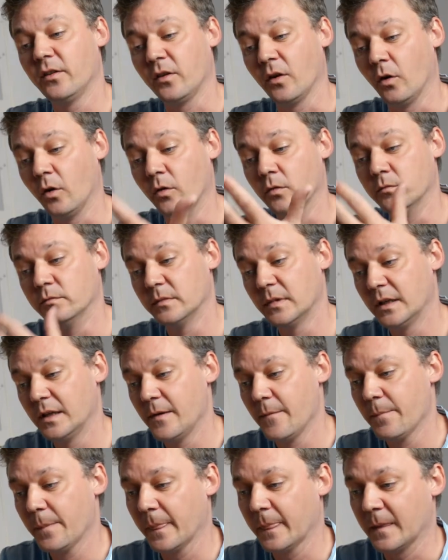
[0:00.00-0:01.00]
So
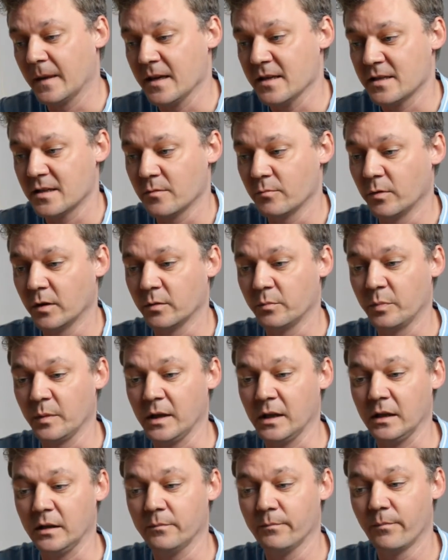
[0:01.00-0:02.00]
this would
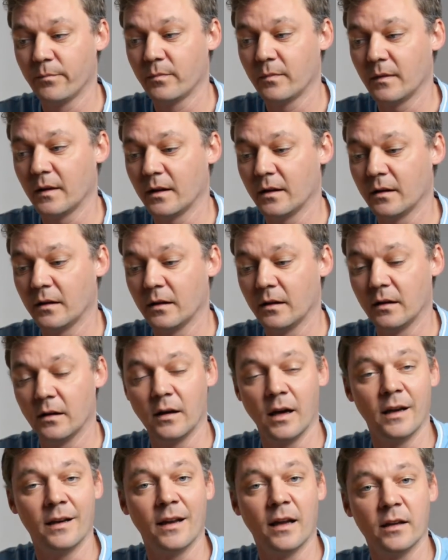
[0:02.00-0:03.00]
be
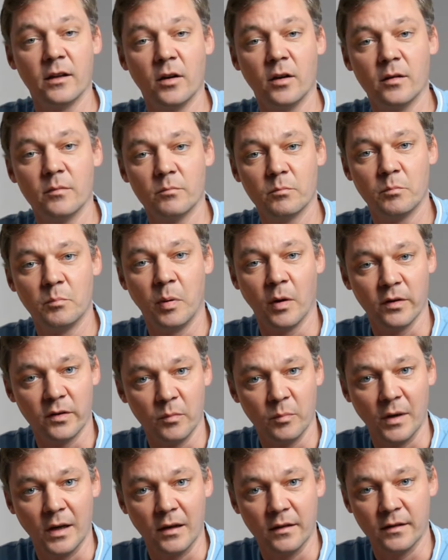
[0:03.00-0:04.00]
another
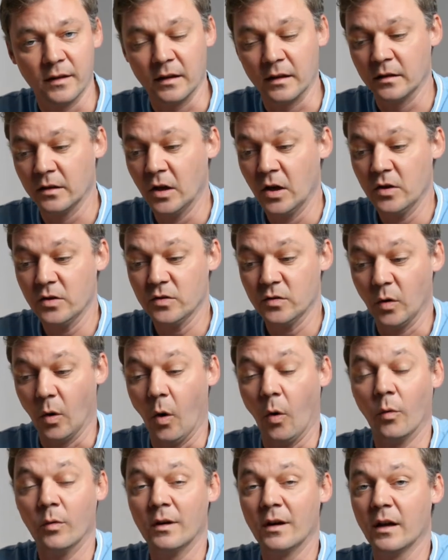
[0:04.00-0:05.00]
possibility to
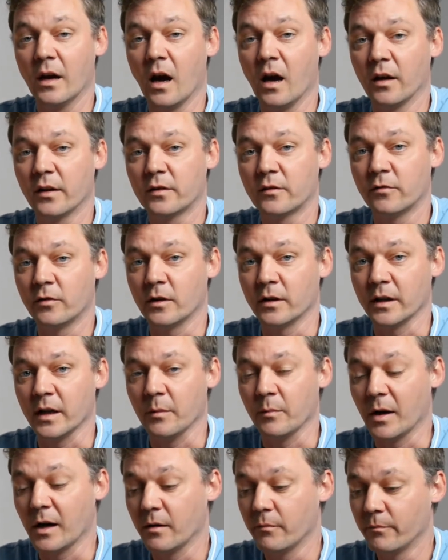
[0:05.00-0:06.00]
only ask for the
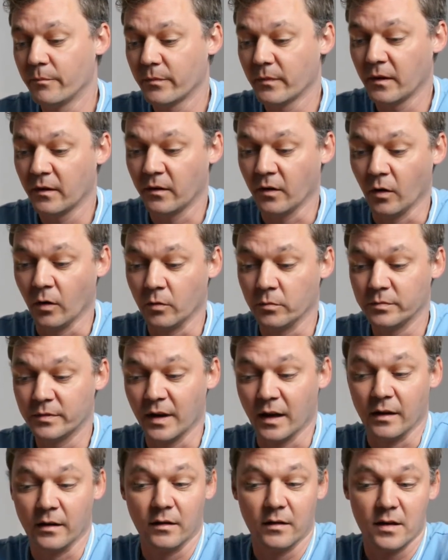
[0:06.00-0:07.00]
email. So
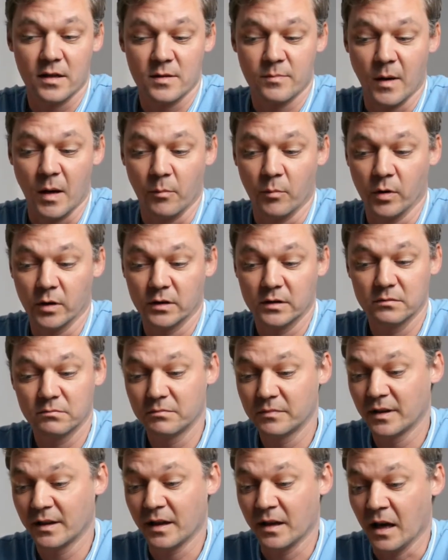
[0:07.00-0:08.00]
then a spam bot
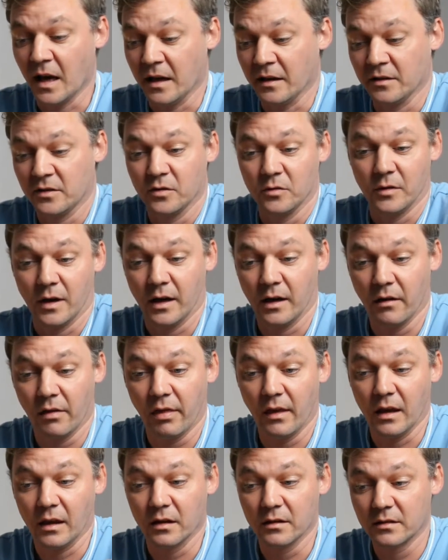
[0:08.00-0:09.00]
can't do
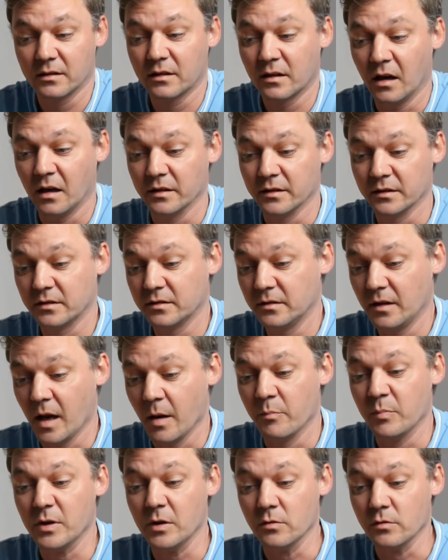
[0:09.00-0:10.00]
anything and can't
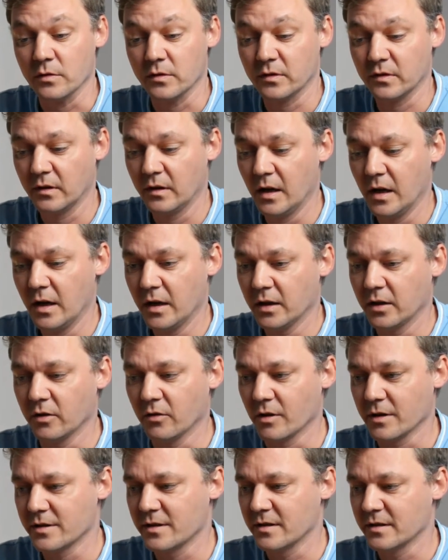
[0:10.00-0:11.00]
abuse
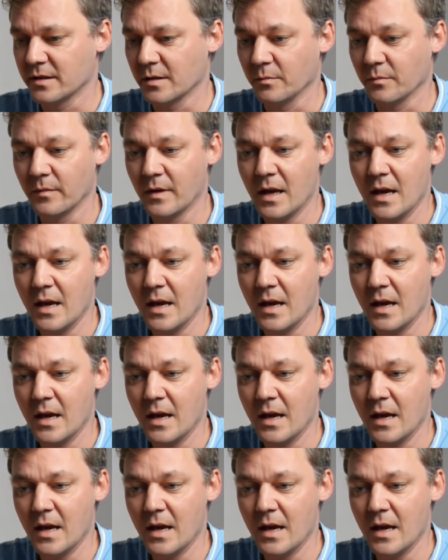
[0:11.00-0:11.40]
your system.